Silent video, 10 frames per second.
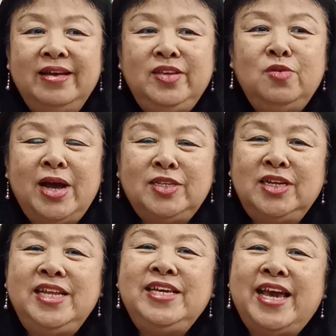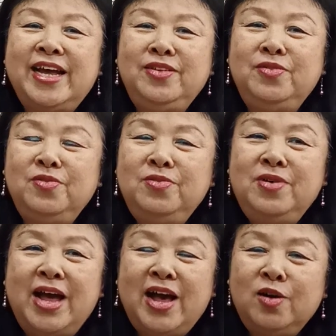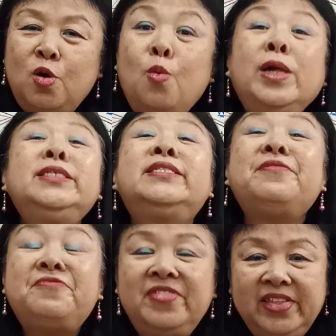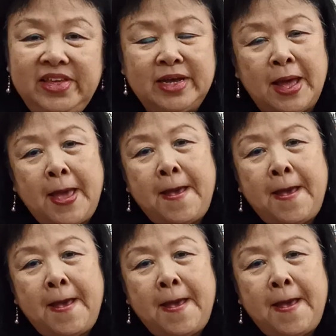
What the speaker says: you actually can, you know, go one step further